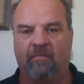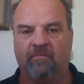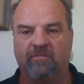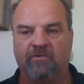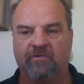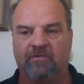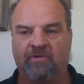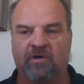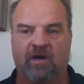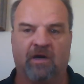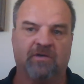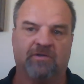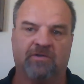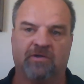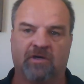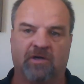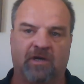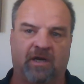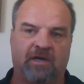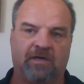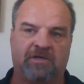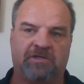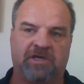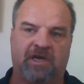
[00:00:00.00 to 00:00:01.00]
Drugs are
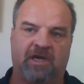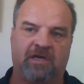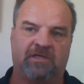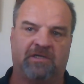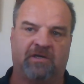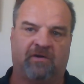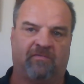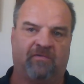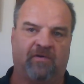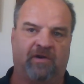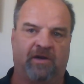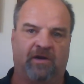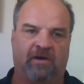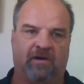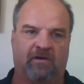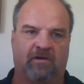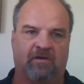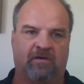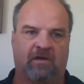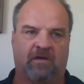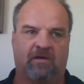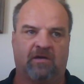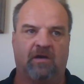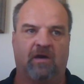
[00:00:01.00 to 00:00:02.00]
going to change every year.
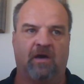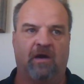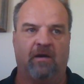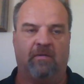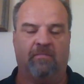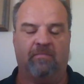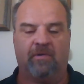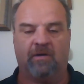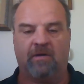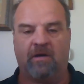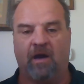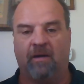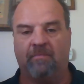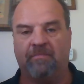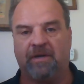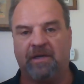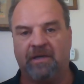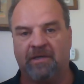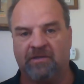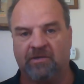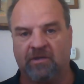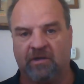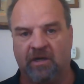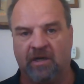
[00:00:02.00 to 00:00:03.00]

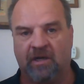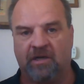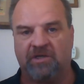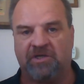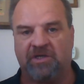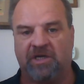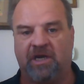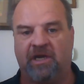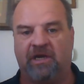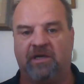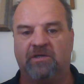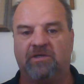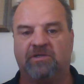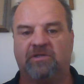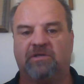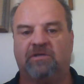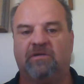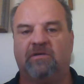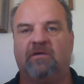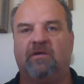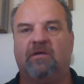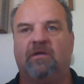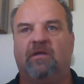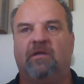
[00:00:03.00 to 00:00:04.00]
Companies are going to change,
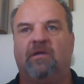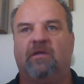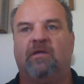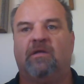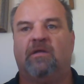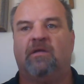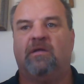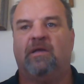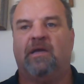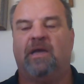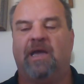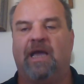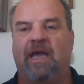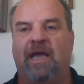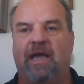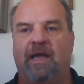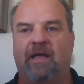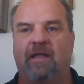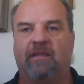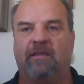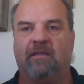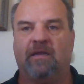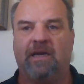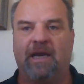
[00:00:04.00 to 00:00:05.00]

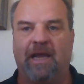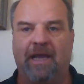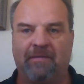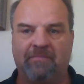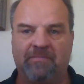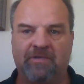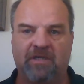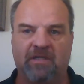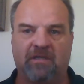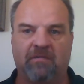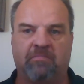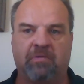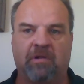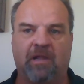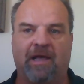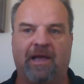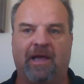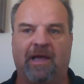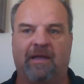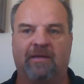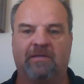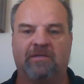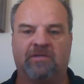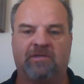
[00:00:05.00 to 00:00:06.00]
and the names of the
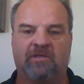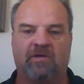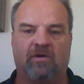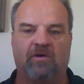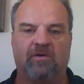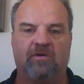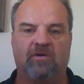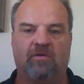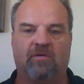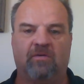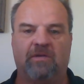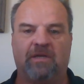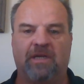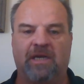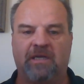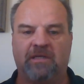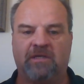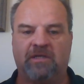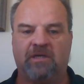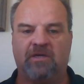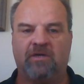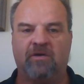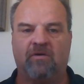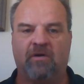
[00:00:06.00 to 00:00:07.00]
plans. So you'll need
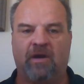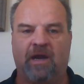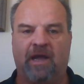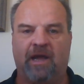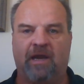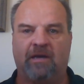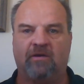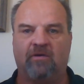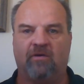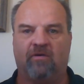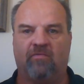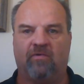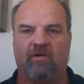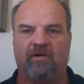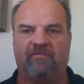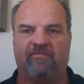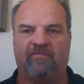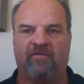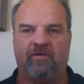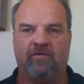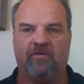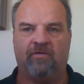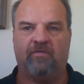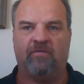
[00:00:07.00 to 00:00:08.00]
to do an annual
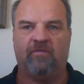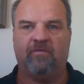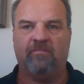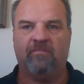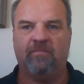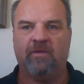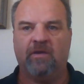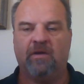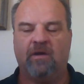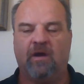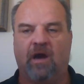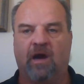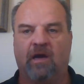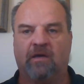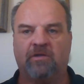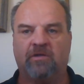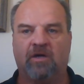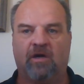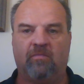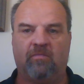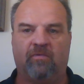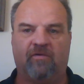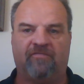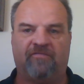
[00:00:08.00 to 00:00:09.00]
review
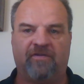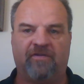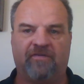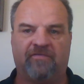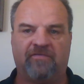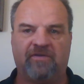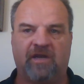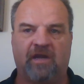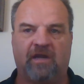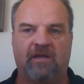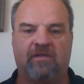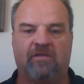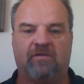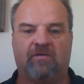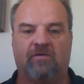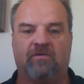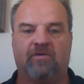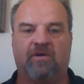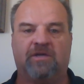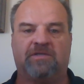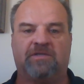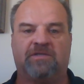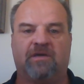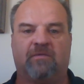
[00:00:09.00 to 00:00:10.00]
October 15th through
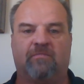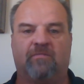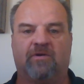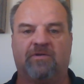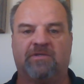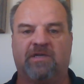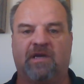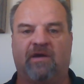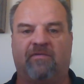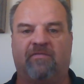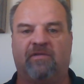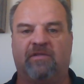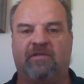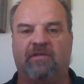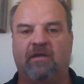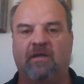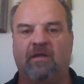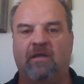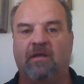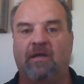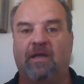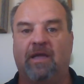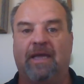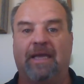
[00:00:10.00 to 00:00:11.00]
December 7th
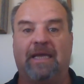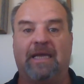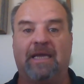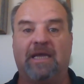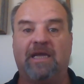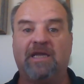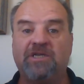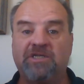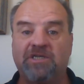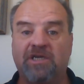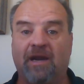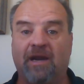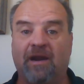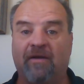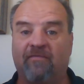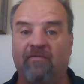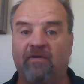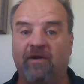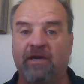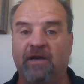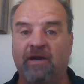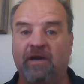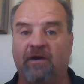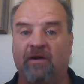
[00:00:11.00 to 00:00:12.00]
each and
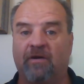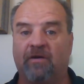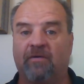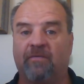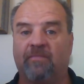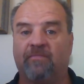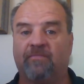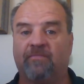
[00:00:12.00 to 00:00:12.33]
every year.